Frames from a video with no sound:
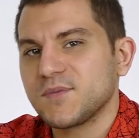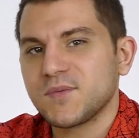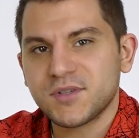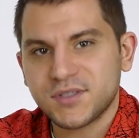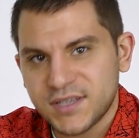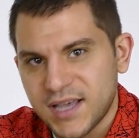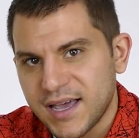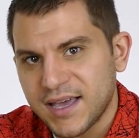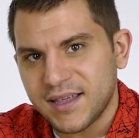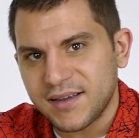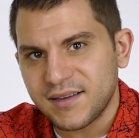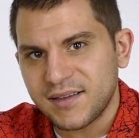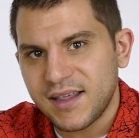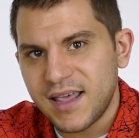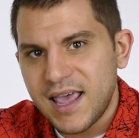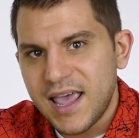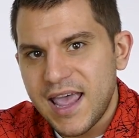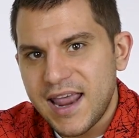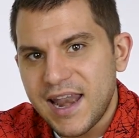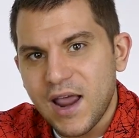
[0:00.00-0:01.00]
per second.
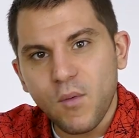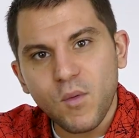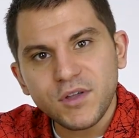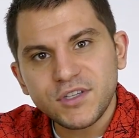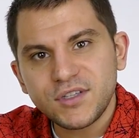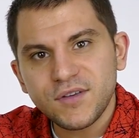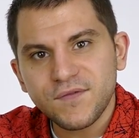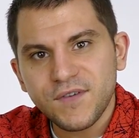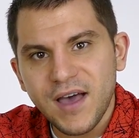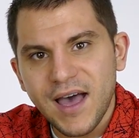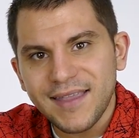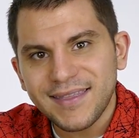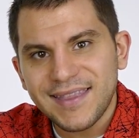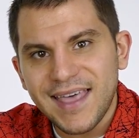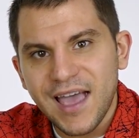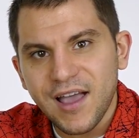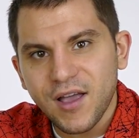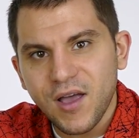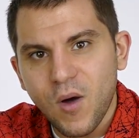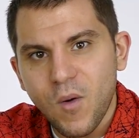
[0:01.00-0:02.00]
Now once you've got
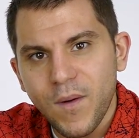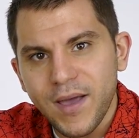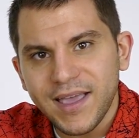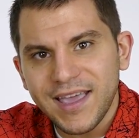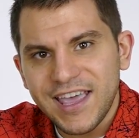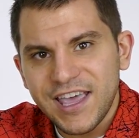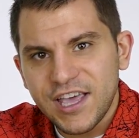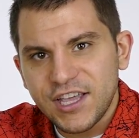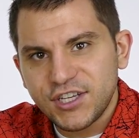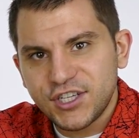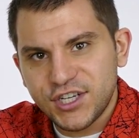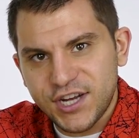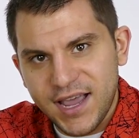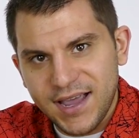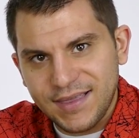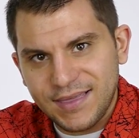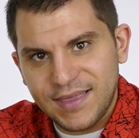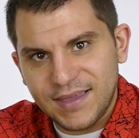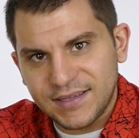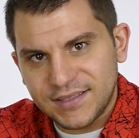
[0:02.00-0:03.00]
that going,
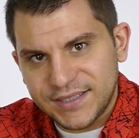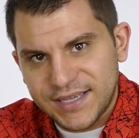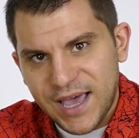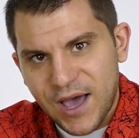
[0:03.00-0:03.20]
check this